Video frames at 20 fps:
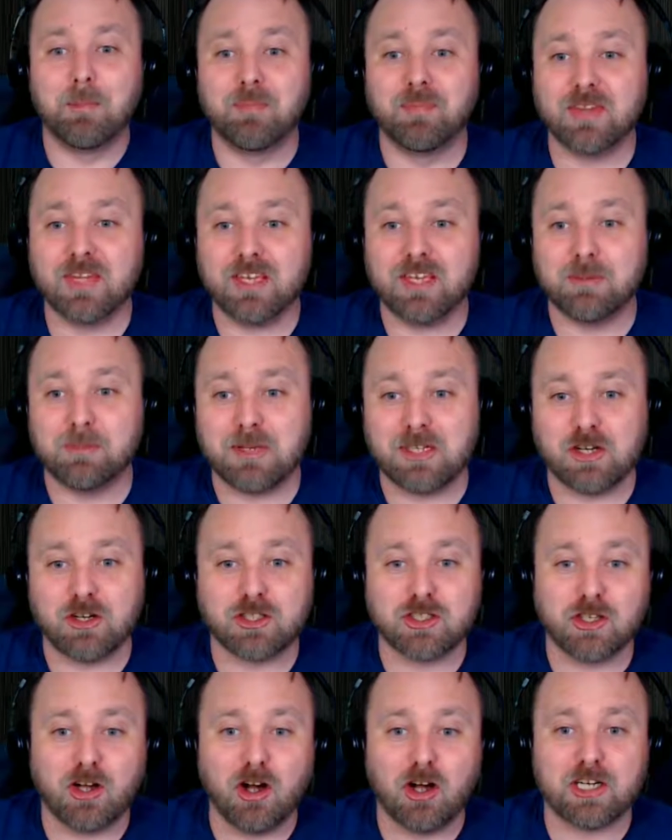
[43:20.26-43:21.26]
You're
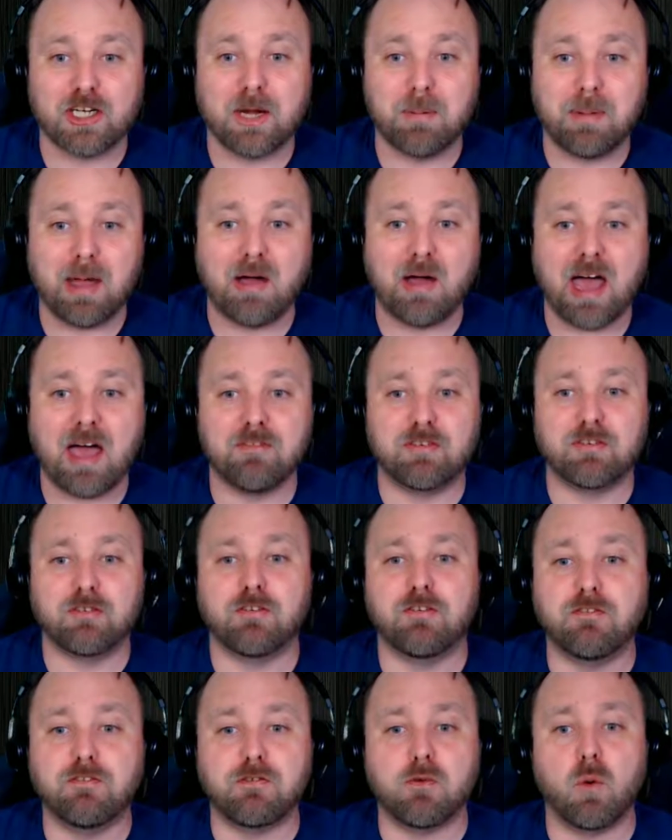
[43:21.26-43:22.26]
talking about having
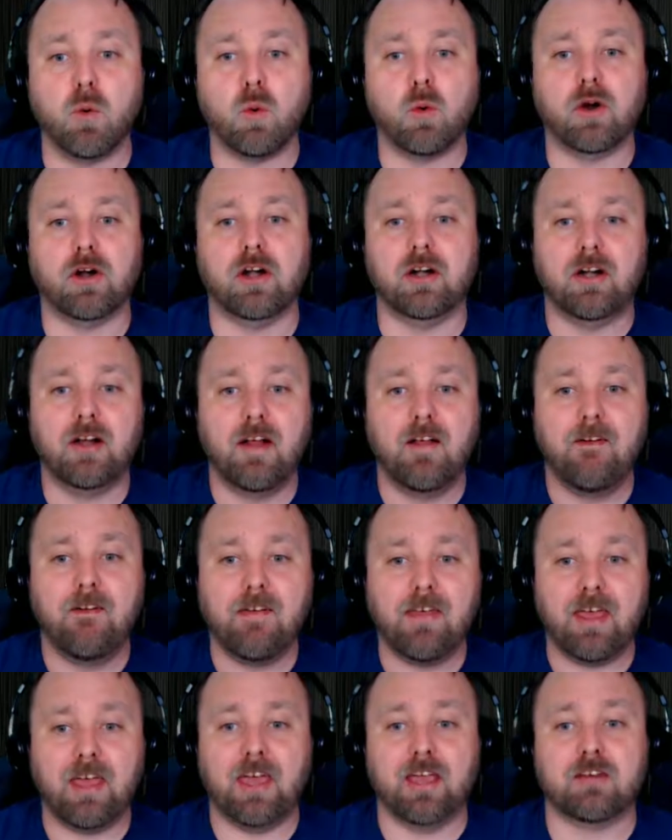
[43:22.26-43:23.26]
4
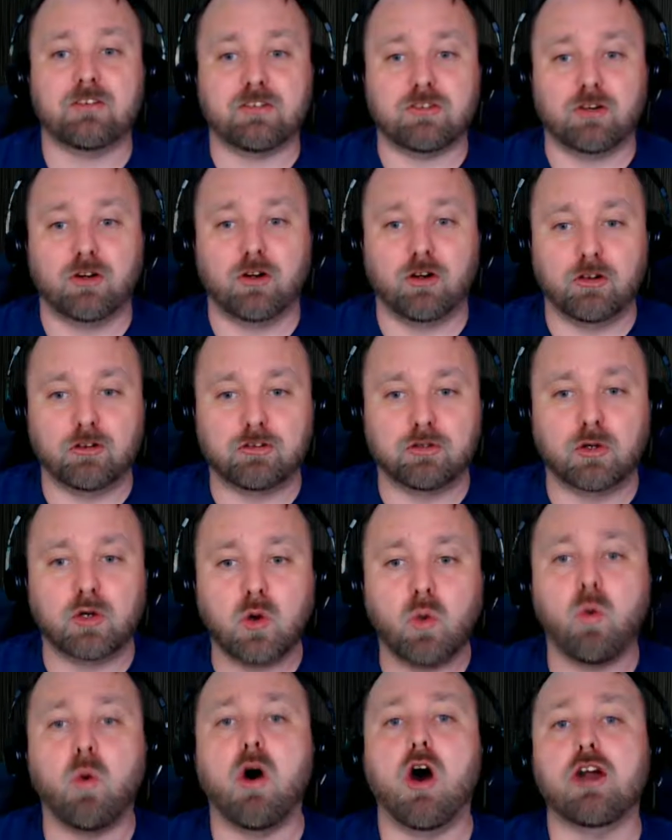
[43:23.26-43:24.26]
external, so
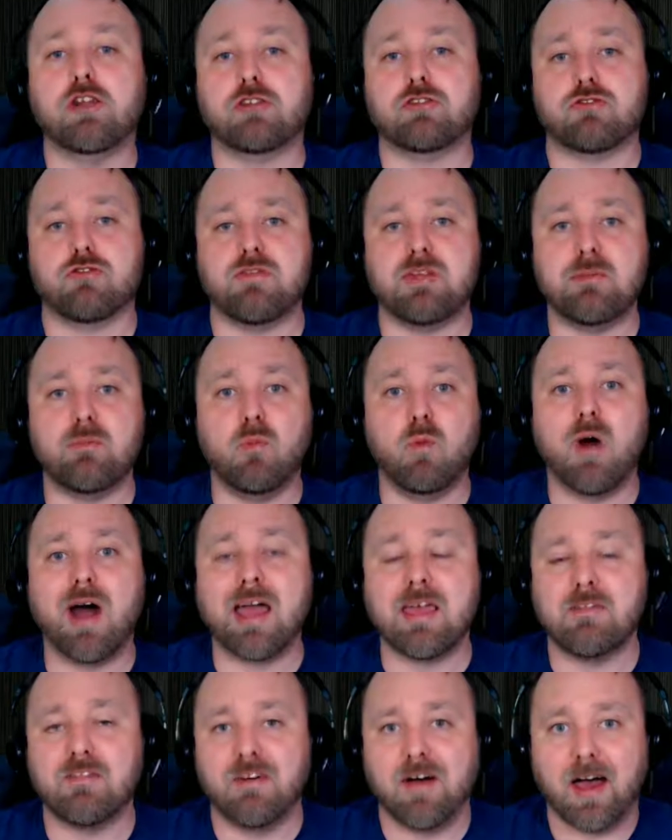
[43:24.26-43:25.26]
quad stream
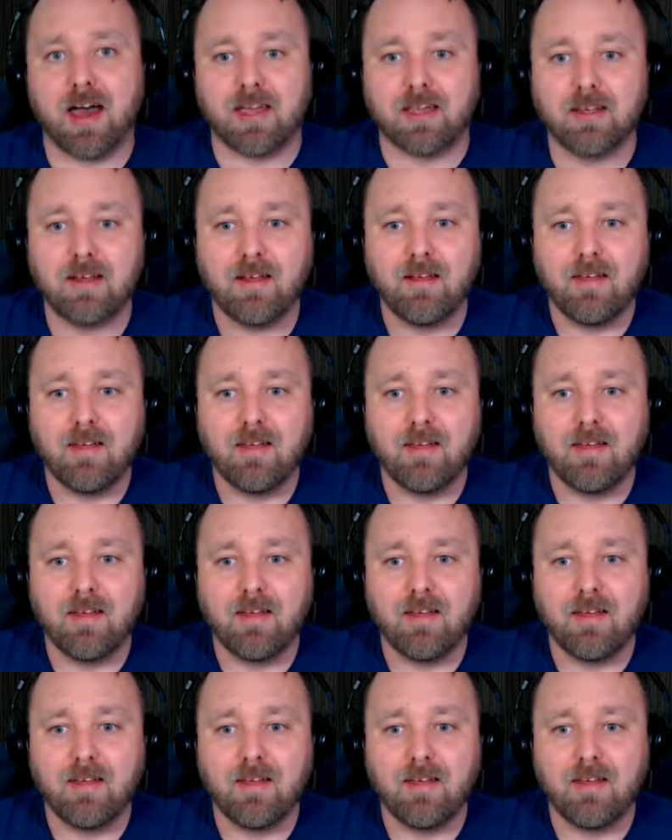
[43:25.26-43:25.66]
Wi-Fi.